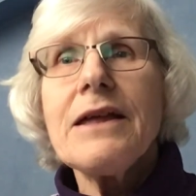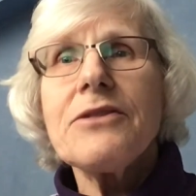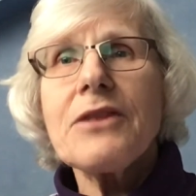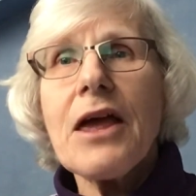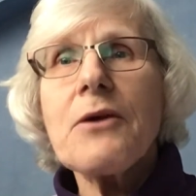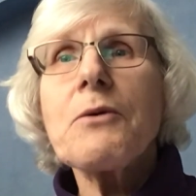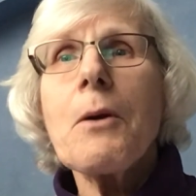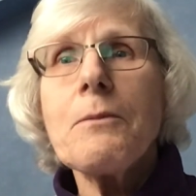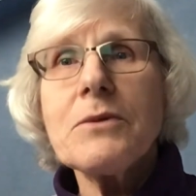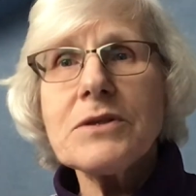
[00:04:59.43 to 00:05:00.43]
Now,
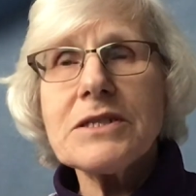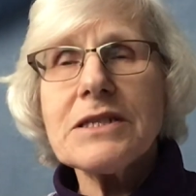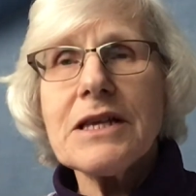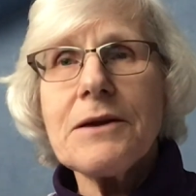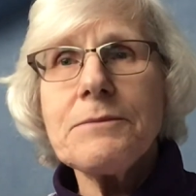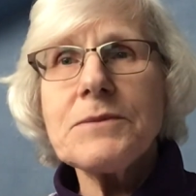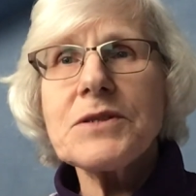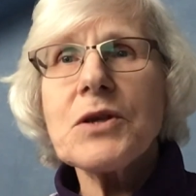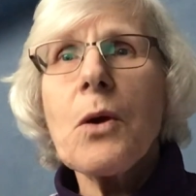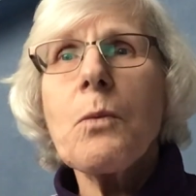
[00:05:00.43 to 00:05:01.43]

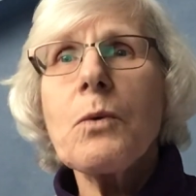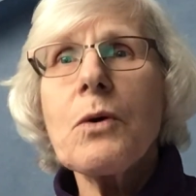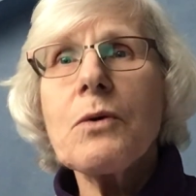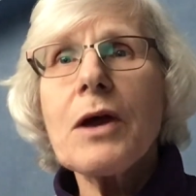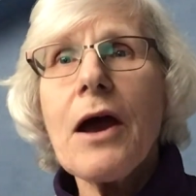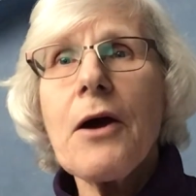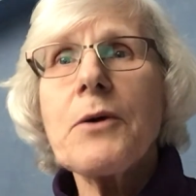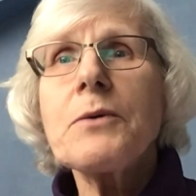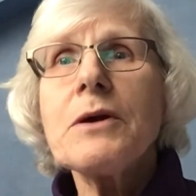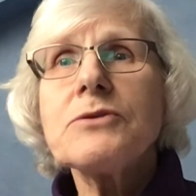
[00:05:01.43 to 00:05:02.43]
Muslims will
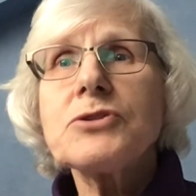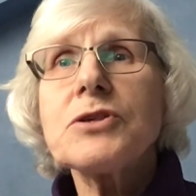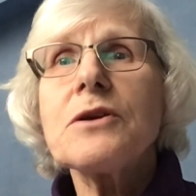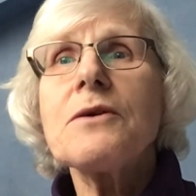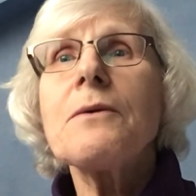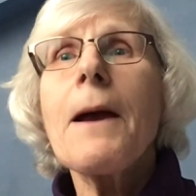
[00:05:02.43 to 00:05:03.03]
go to